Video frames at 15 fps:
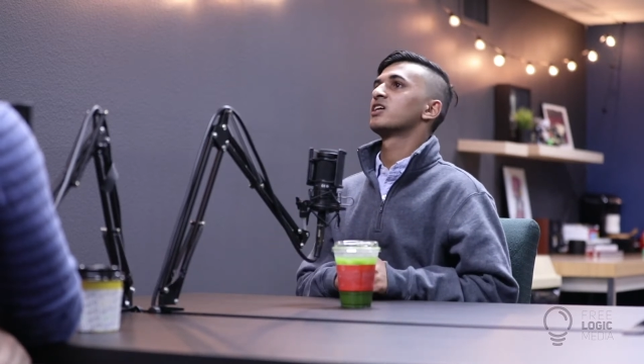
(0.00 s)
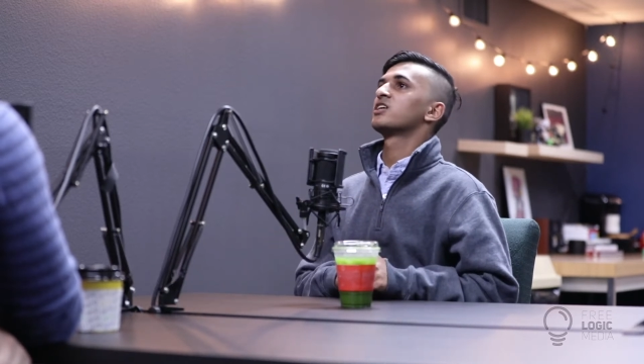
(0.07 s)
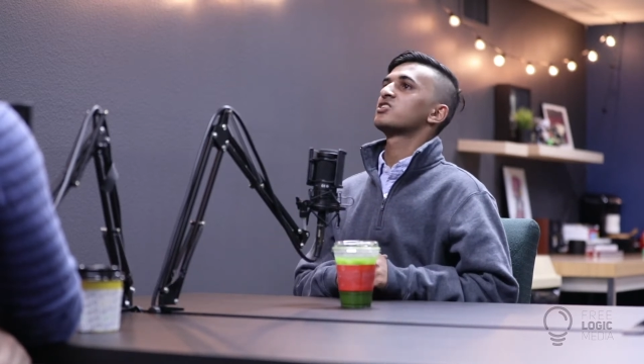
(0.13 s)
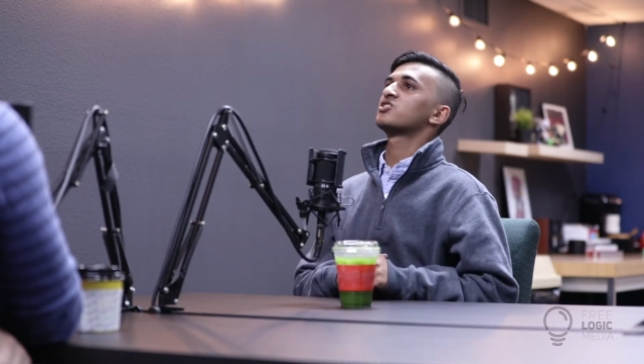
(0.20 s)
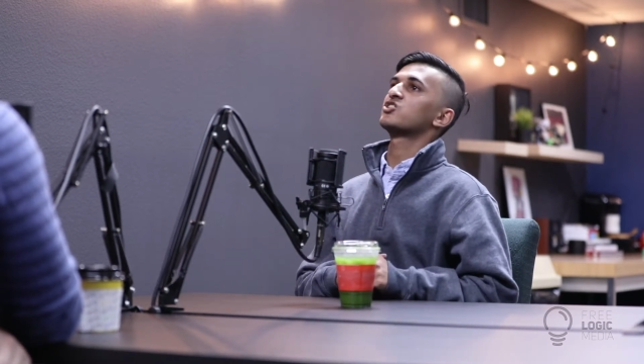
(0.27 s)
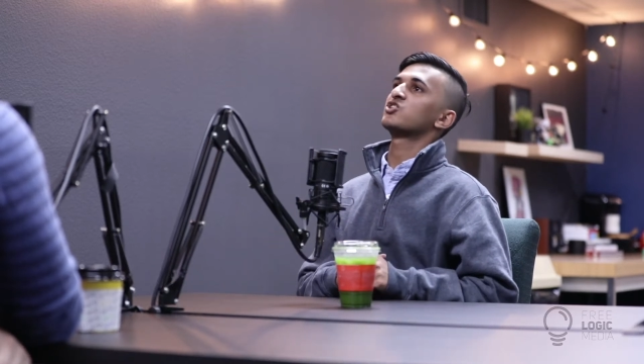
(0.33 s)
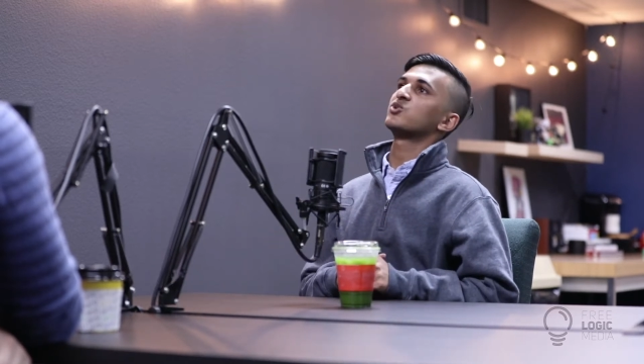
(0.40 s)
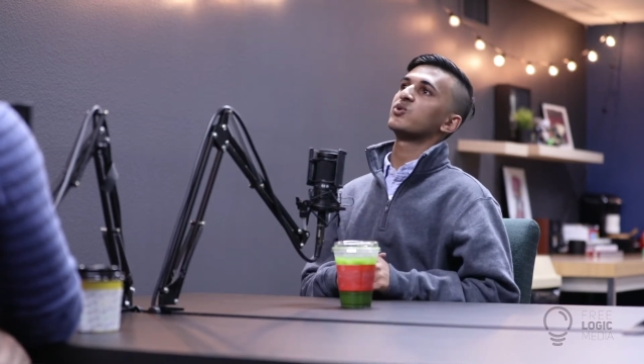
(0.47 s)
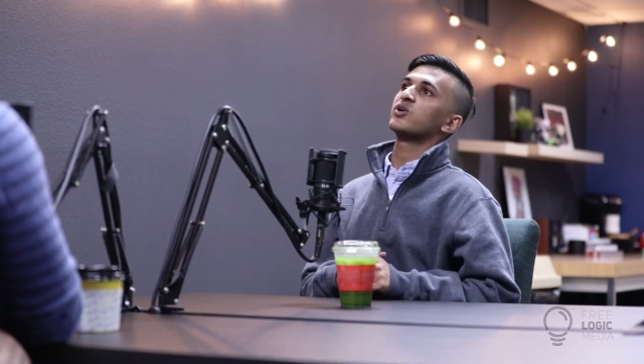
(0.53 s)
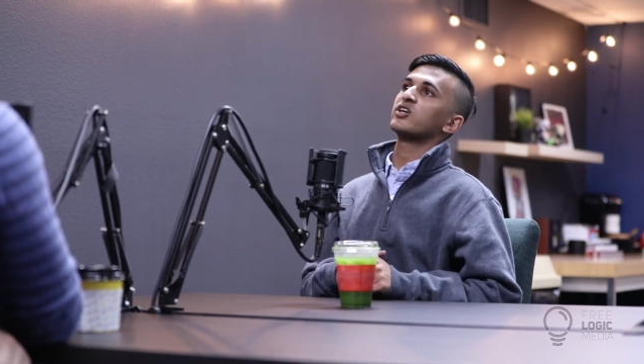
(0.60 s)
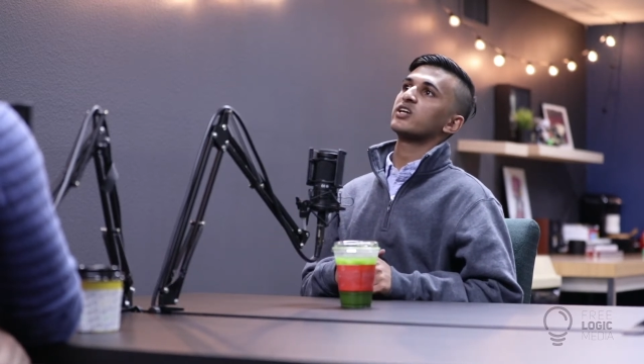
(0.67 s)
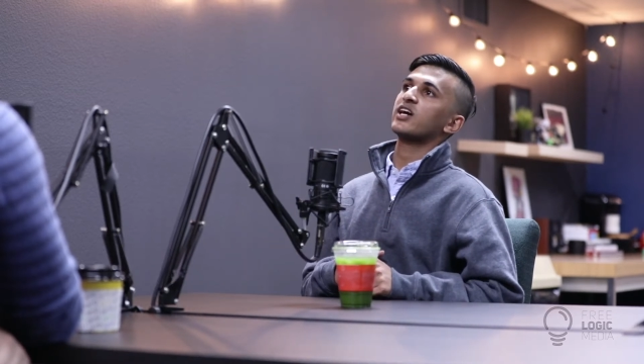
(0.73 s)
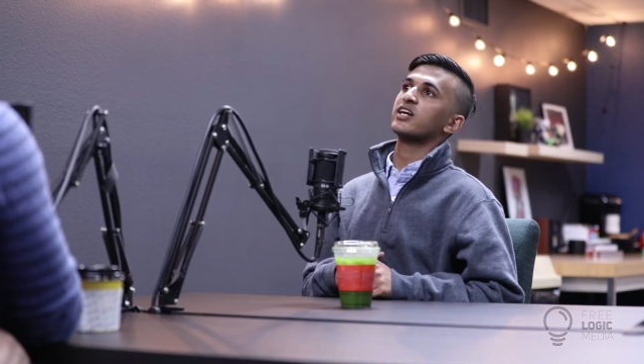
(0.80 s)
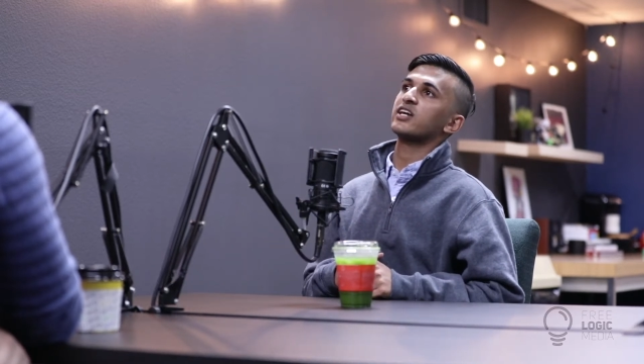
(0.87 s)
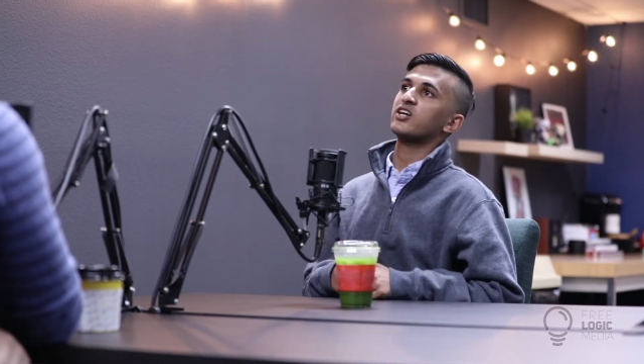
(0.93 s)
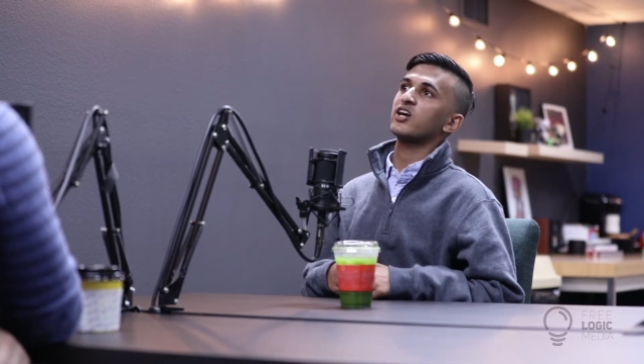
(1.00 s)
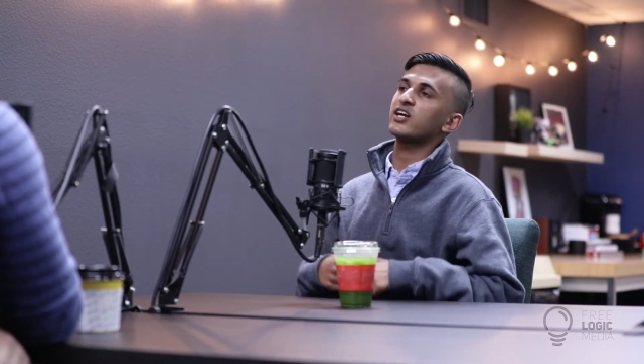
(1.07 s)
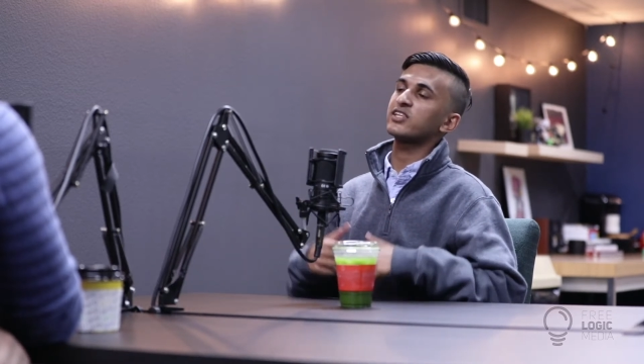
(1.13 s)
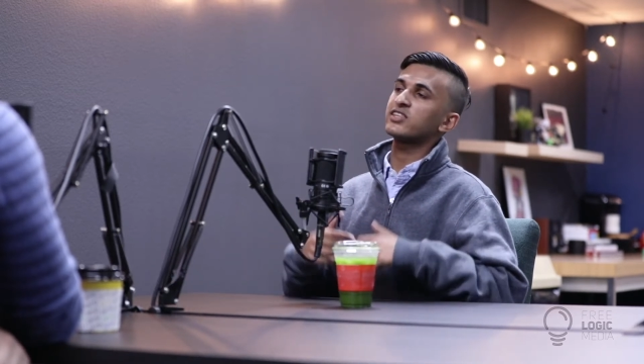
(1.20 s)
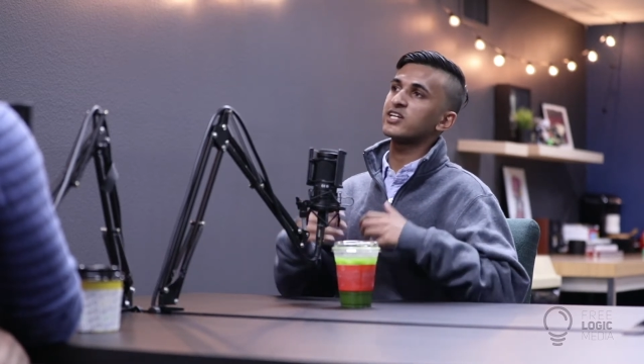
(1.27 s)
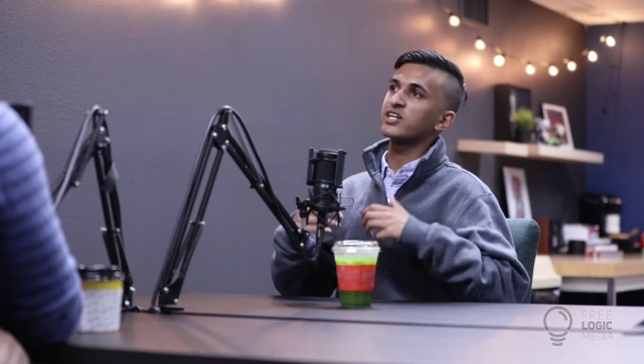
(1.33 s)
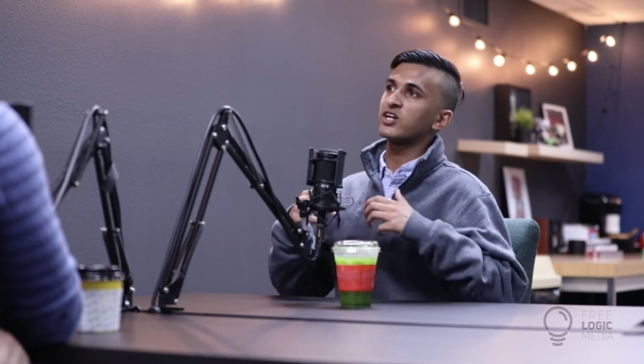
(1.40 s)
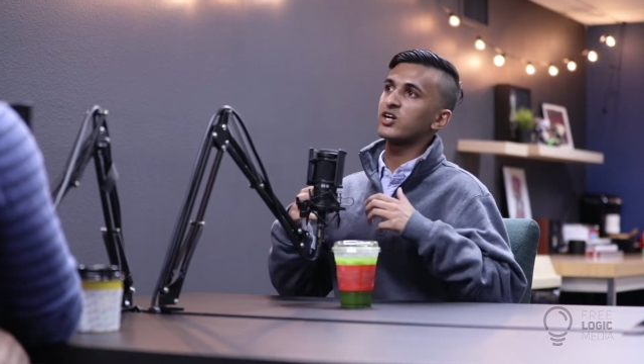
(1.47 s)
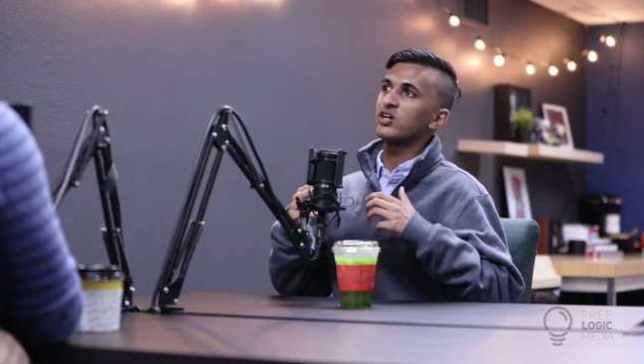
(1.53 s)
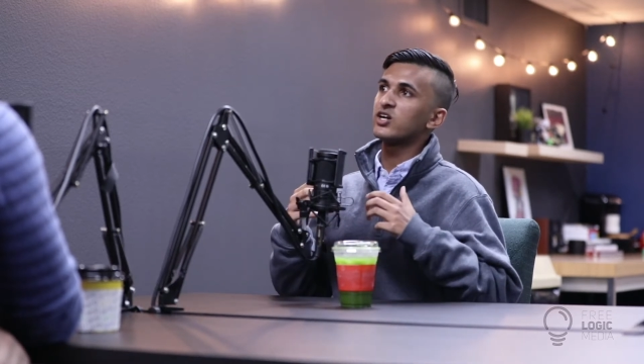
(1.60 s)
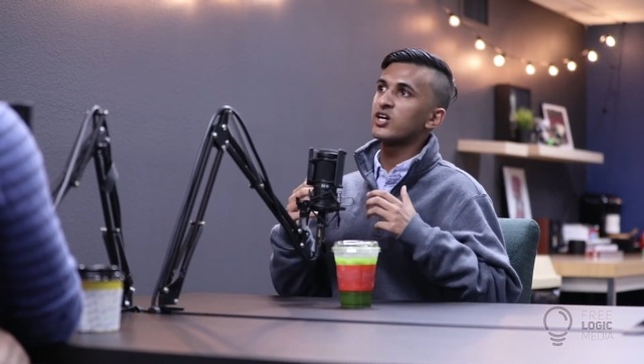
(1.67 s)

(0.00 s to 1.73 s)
So you got to think,